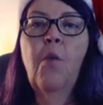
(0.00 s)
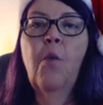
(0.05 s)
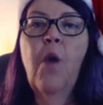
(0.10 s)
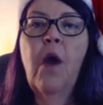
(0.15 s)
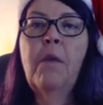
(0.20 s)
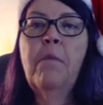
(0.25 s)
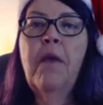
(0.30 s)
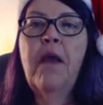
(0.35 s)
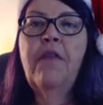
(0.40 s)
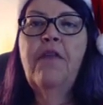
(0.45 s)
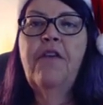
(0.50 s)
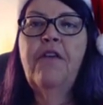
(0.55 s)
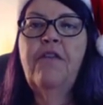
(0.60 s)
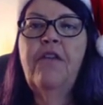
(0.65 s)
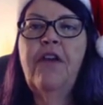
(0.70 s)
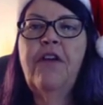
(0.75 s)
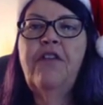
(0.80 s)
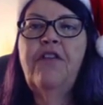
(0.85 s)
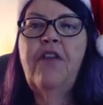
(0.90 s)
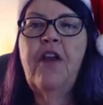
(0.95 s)
One month
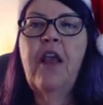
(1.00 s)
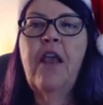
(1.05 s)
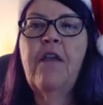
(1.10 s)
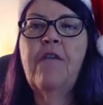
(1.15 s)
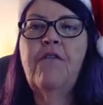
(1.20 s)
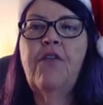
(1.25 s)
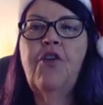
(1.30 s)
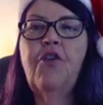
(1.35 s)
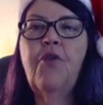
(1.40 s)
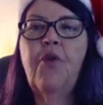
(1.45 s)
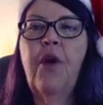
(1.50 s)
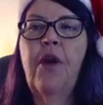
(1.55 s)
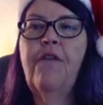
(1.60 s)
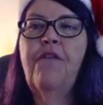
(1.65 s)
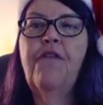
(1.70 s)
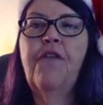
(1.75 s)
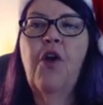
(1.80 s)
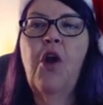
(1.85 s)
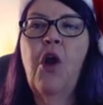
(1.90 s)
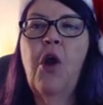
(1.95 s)
of listing inventory
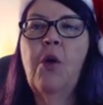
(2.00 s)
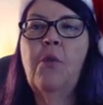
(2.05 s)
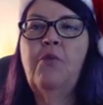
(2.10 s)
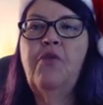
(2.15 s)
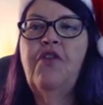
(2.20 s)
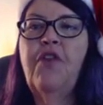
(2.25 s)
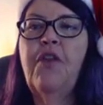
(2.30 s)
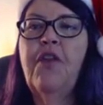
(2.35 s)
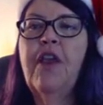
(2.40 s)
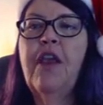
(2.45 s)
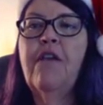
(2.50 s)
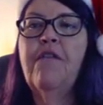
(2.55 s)
for homes in the